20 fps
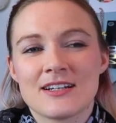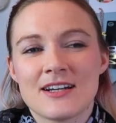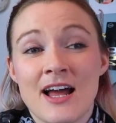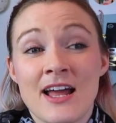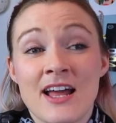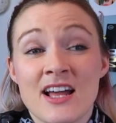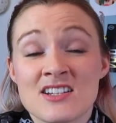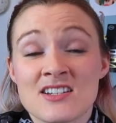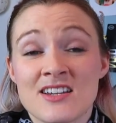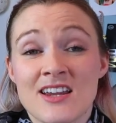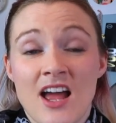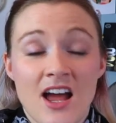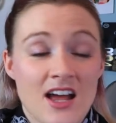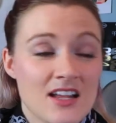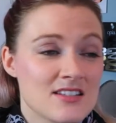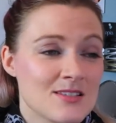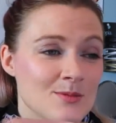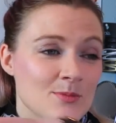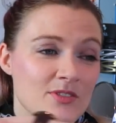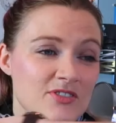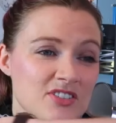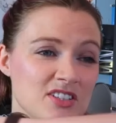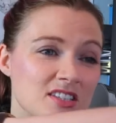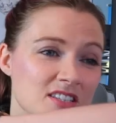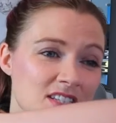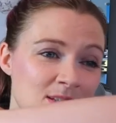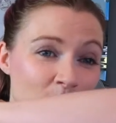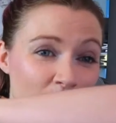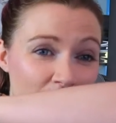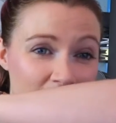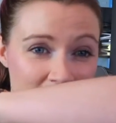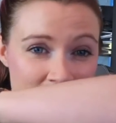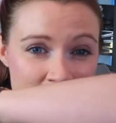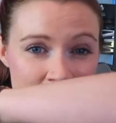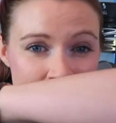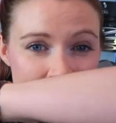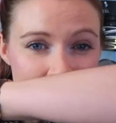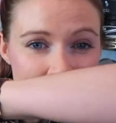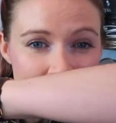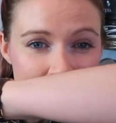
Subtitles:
I actually had some of it this morning